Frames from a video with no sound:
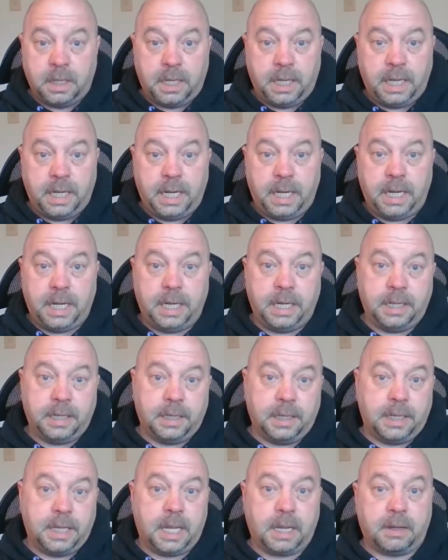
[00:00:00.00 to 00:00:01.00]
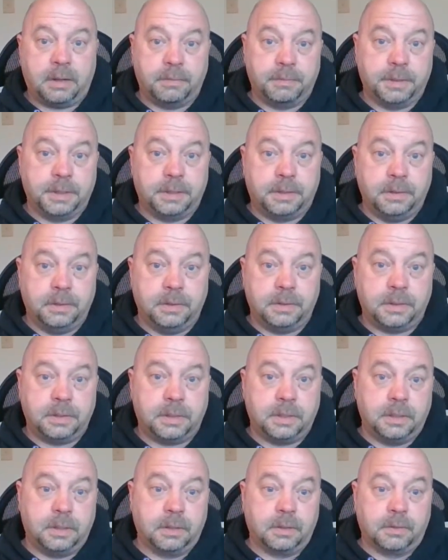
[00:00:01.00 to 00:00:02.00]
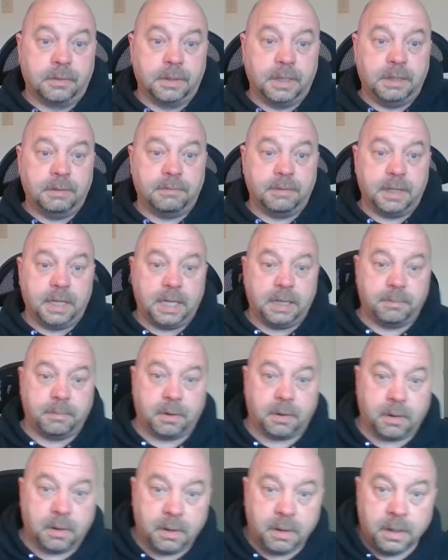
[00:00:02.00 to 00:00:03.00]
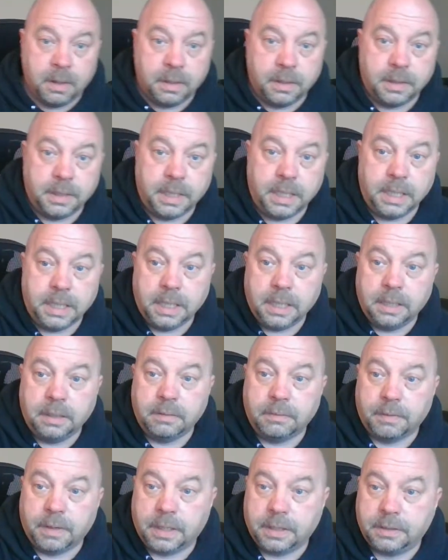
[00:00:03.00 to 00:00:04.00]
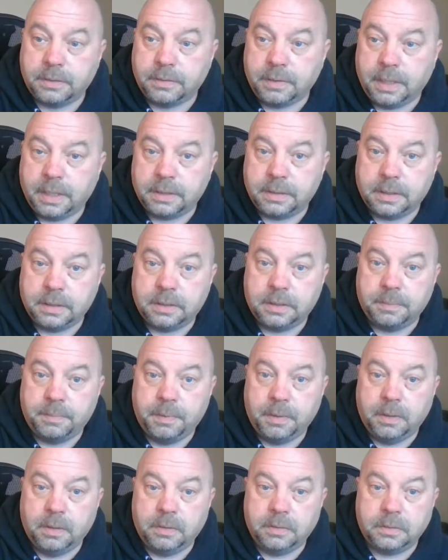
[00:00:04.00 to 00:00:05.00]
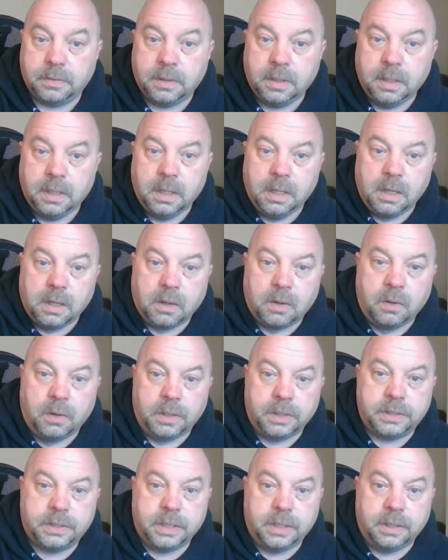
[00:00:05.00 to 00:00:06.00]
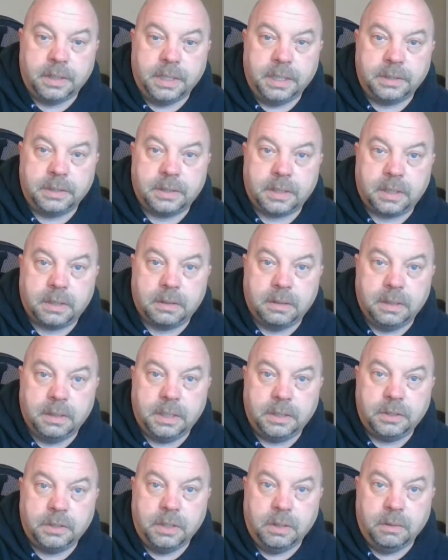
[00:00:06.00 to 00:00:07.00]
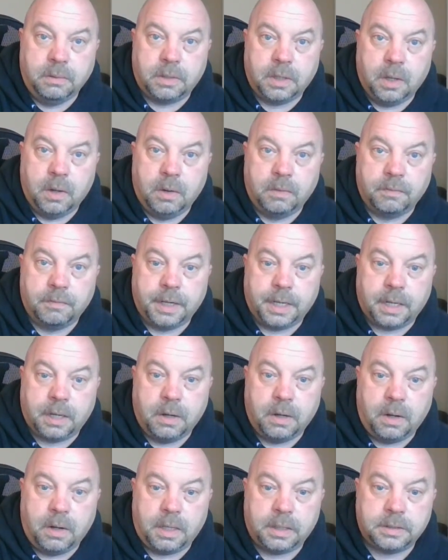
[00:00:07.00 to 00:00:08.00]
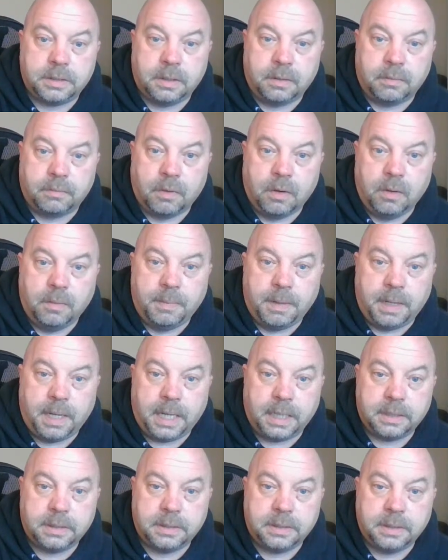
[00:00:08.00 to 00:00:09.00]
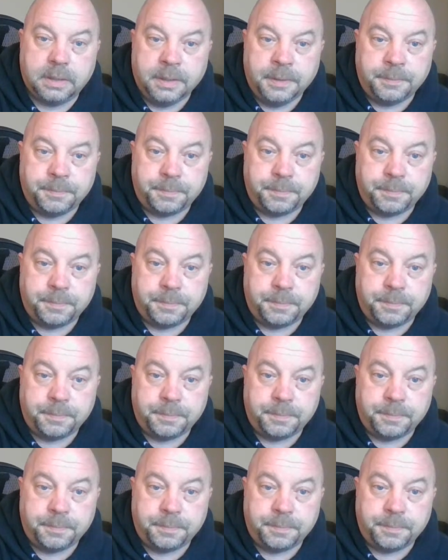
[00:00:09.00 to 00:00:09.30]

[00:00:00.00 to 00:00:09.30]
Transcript: and that could reduce the degree of labor needed in restaurants, I suppose. Of course, there is the issue with the overhead cost of the robots.